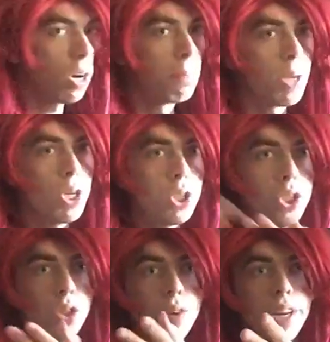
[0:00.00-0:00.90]

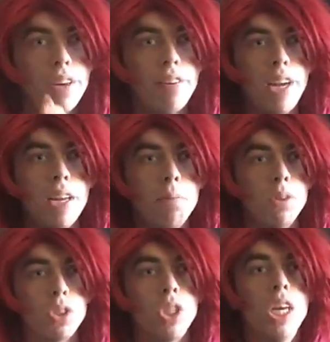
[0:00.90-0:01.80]
abusing of other
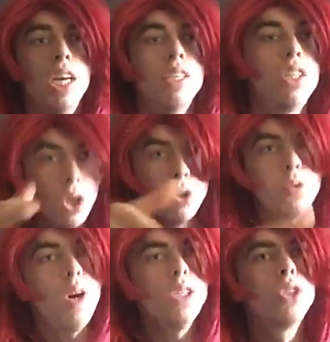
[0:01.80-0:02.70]
animals that
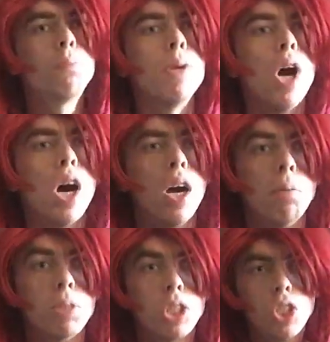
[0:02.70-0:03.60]
don't want to be
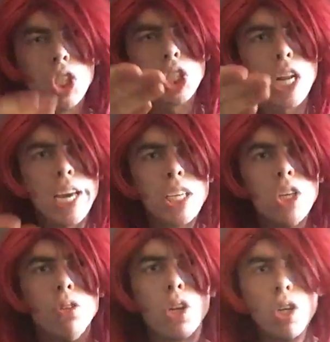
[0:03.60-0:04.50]
harmed, just like
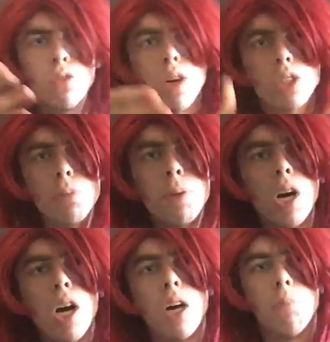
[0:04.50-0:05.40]
you don't want to be
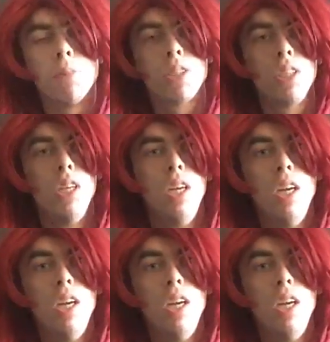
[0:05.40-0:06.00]
harmed.